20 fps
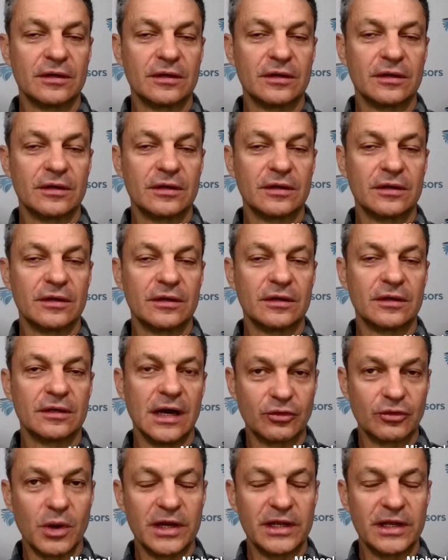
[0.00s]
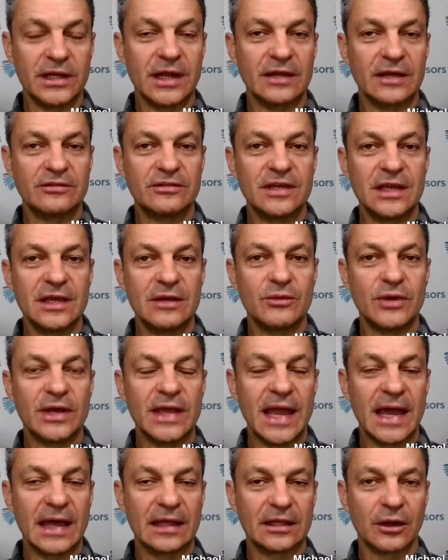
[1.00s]
like in 2019,
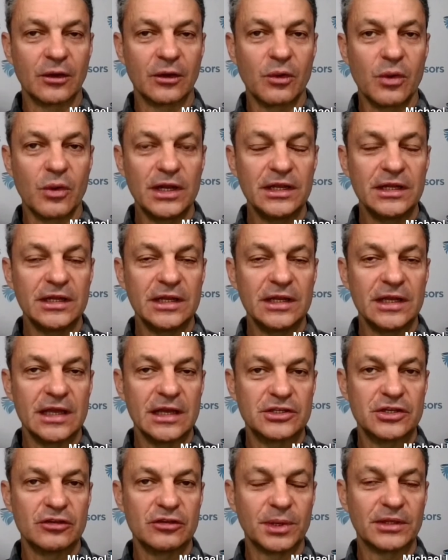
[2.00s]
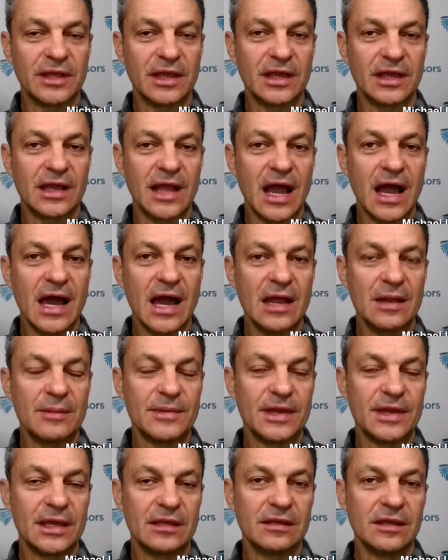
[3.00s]
we had liquidity issues, but the
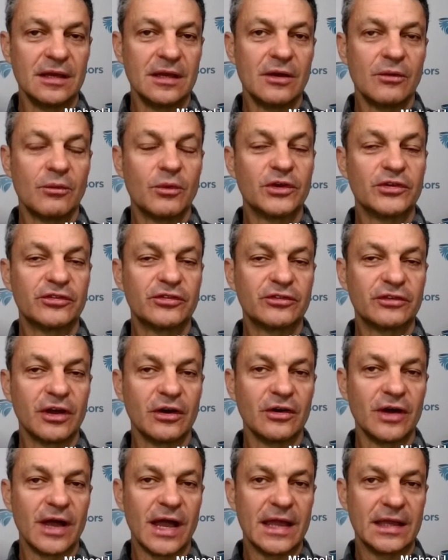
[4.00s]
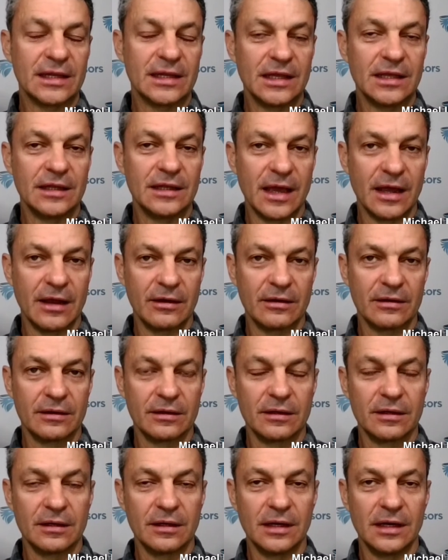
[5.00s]
economy was still hanging in
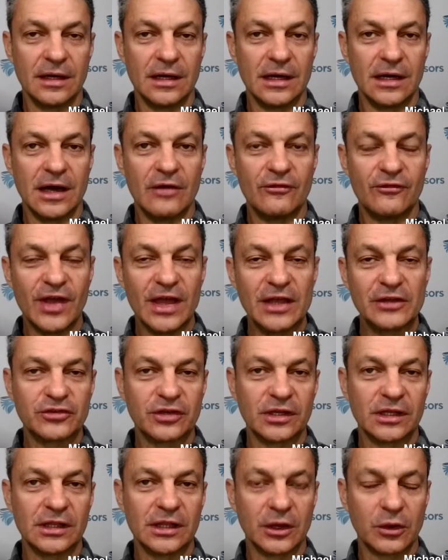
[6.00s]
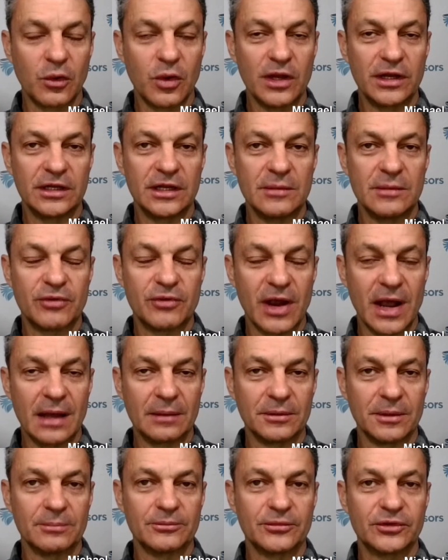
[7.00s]
there. Eventually, liquidity
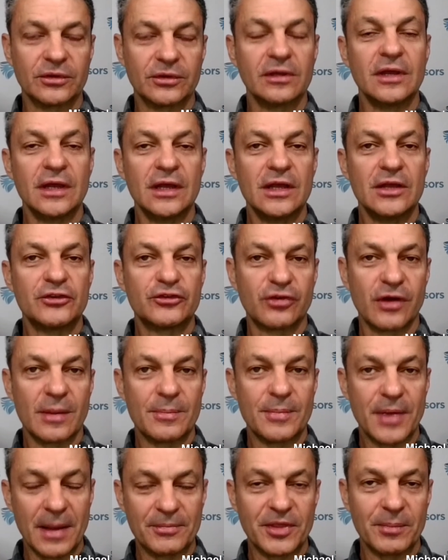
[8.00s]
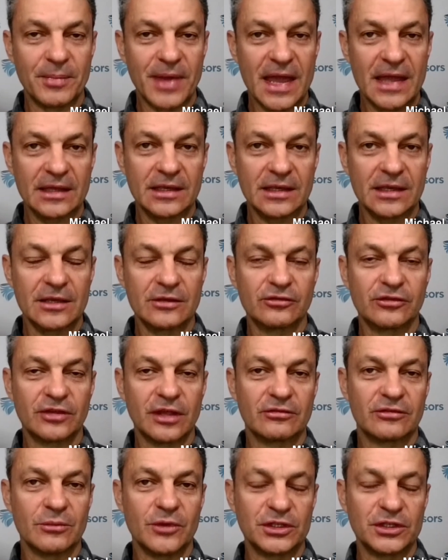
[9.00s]
problems trip up the banking
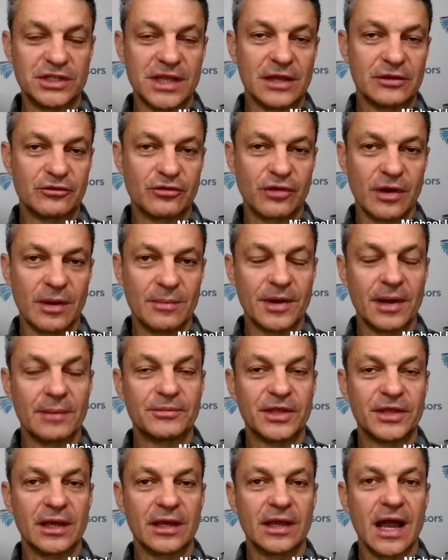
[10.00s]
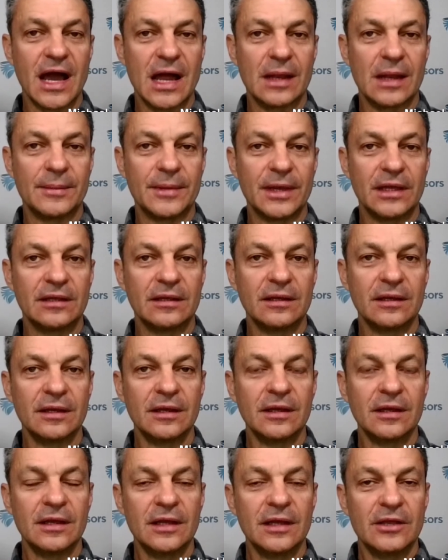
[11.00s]
system, which then trip up the economy.
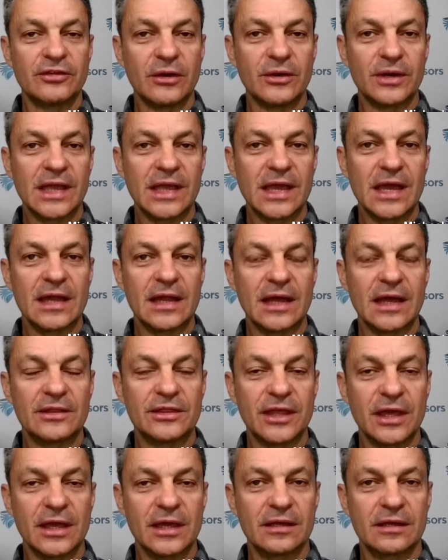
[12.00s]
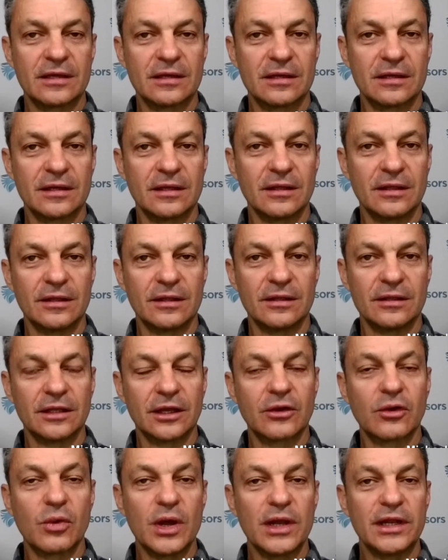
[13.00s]
So again, I think
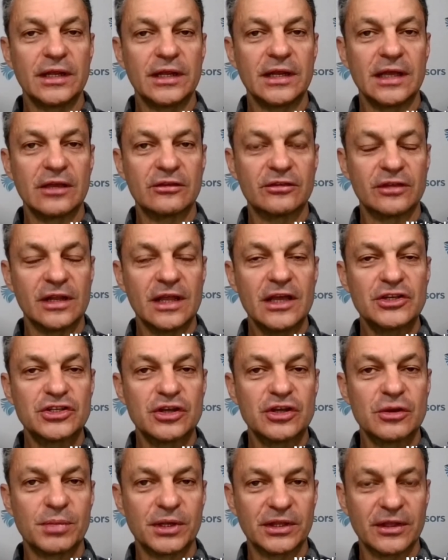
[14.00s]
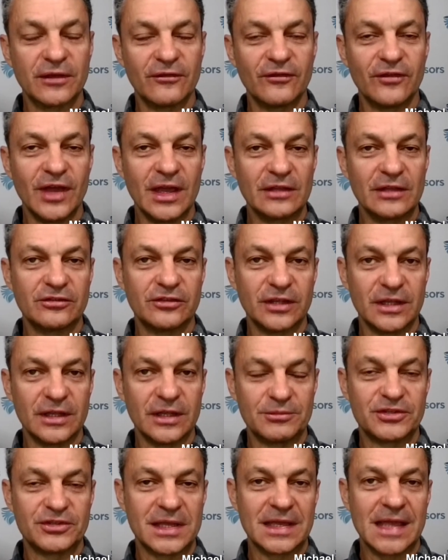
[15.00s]
liquidity is an issue, but the Fed
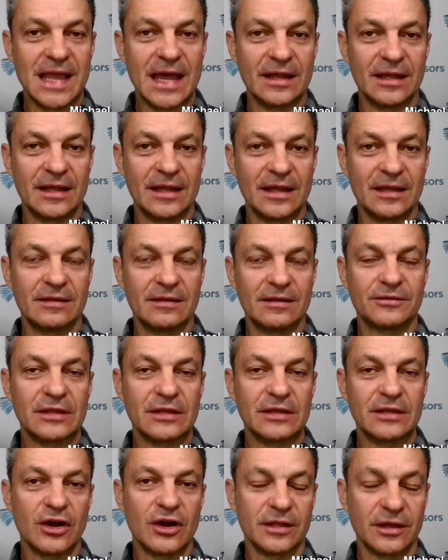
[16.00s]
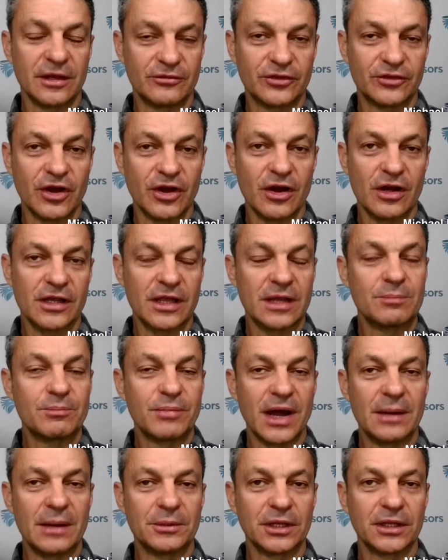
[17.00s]
seems to get it. They're
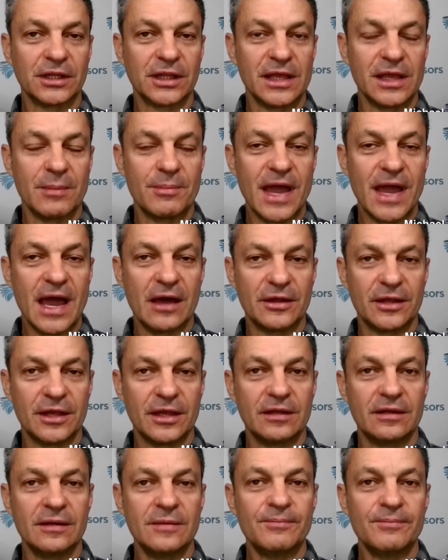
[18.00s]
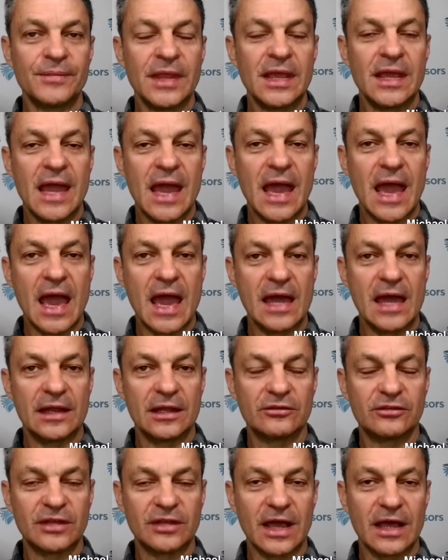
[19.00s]
talking publicly about it.
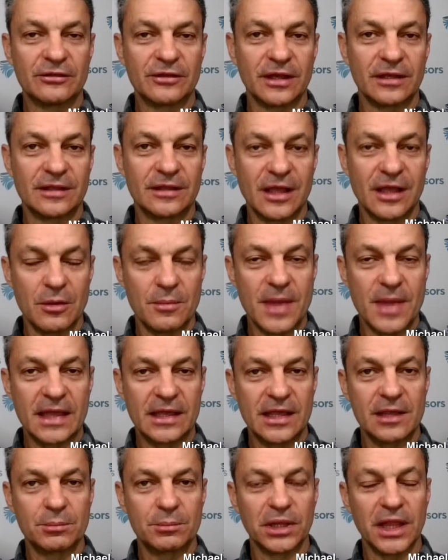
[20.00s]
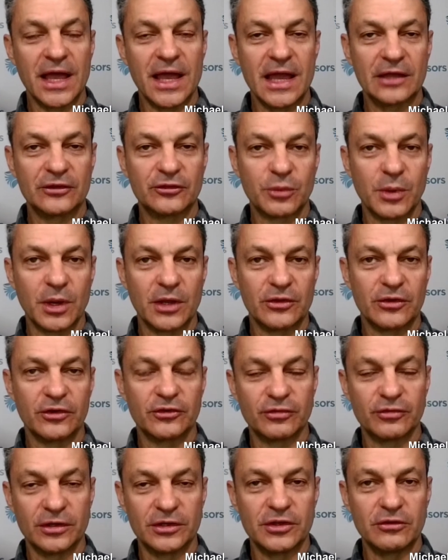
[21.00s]
And it sounds like they're making plans, whether
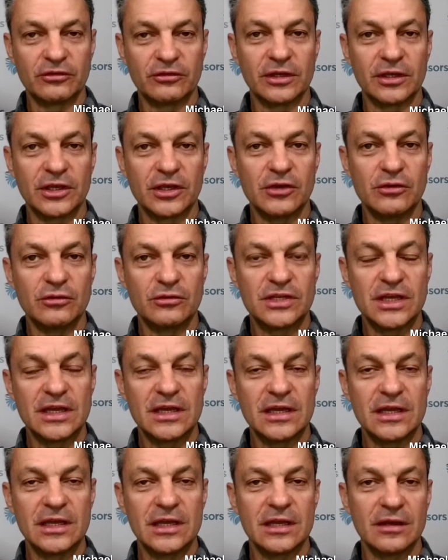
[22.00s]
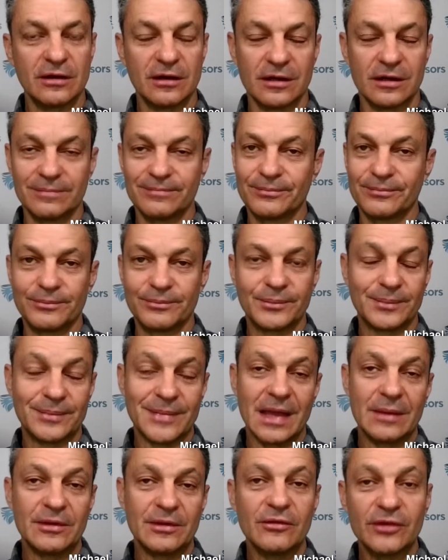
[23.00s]
it's reducing QT or
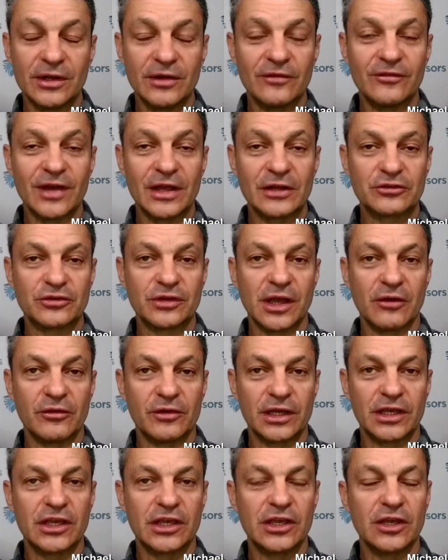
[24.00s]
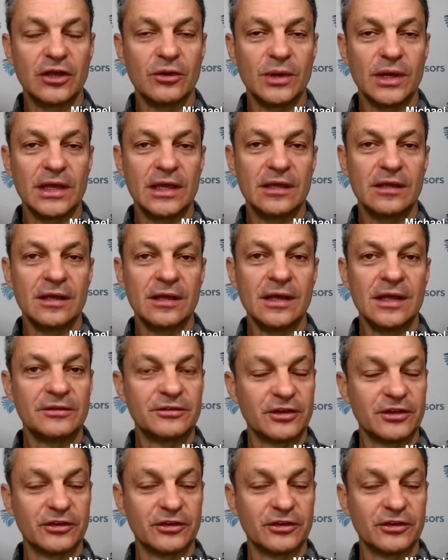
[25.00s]
maybe even eventually going to QE